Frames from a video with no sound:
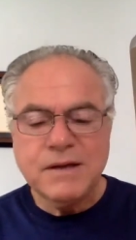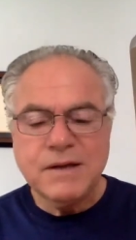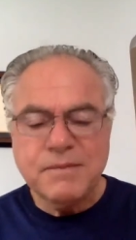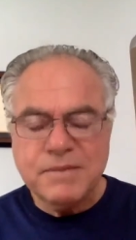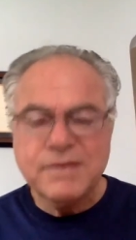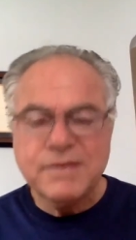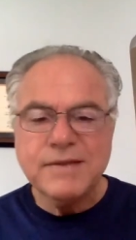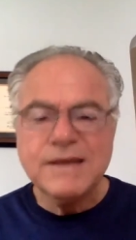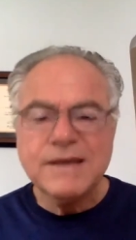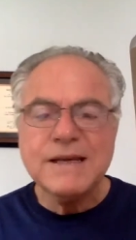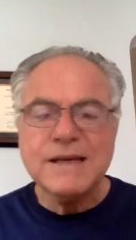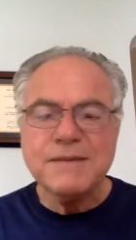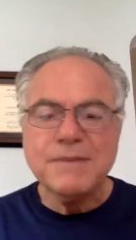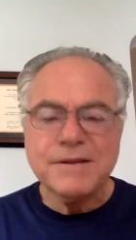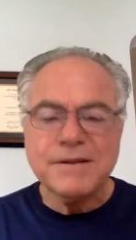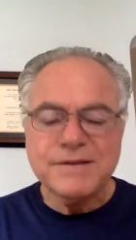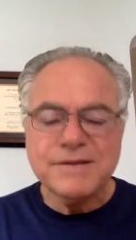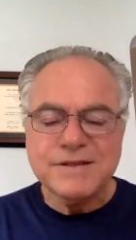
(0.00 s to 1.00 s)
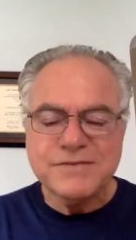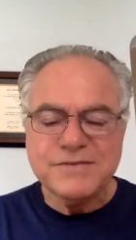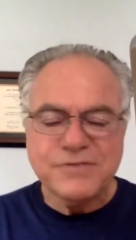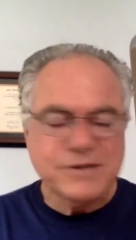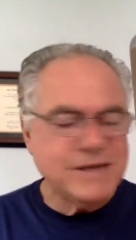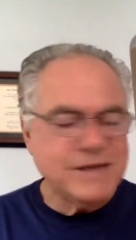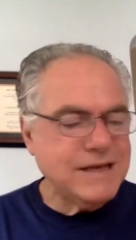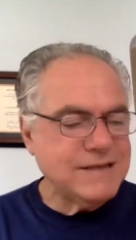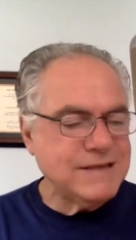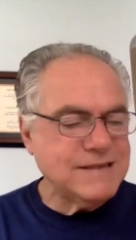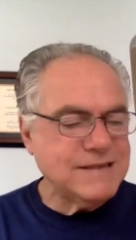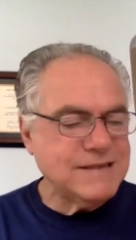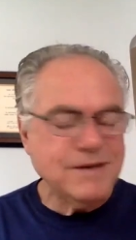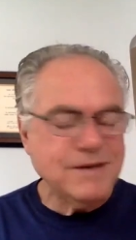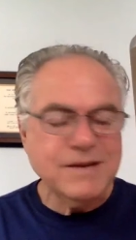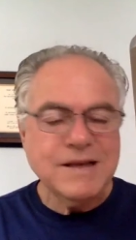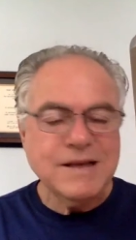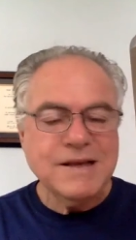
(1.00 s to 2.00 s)
I've been thinking about this for days
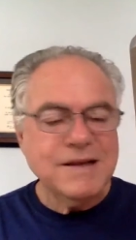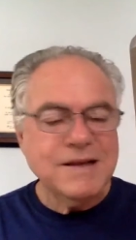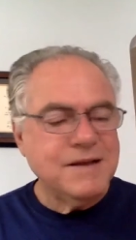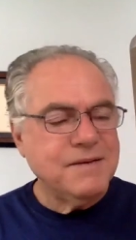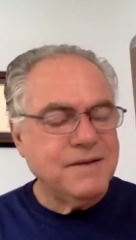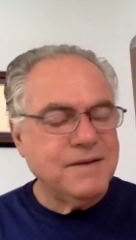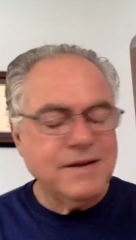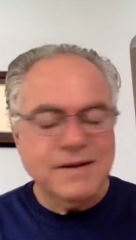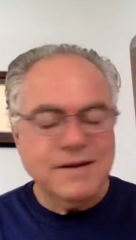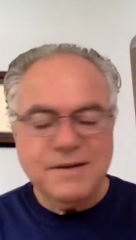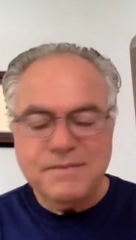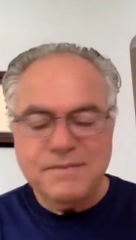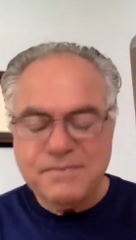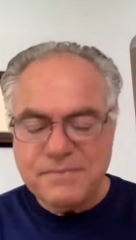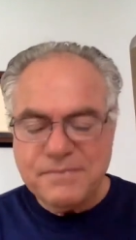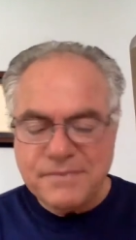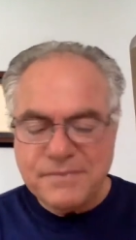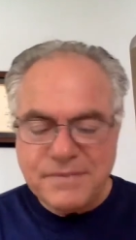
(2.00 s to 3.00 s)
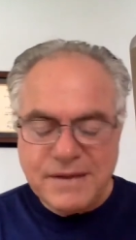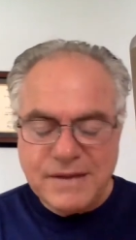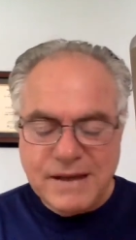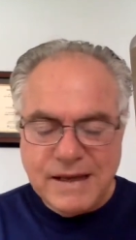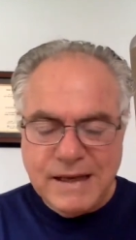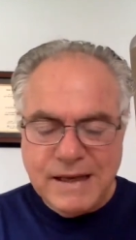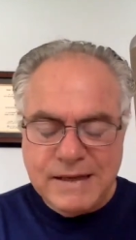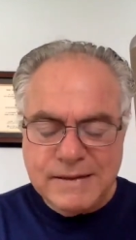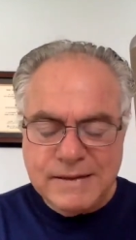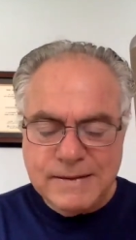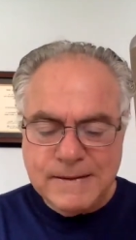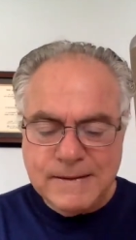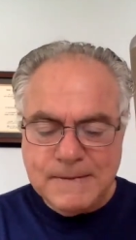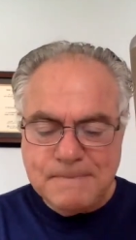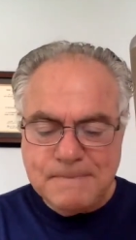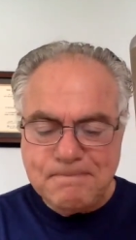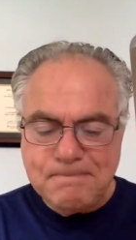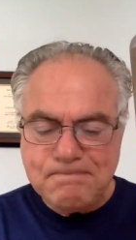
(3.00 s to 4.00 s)
now, uh, and
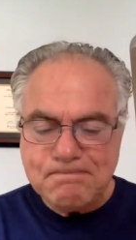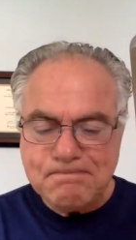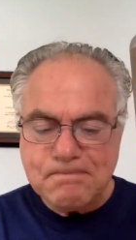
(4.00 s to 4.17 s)
um,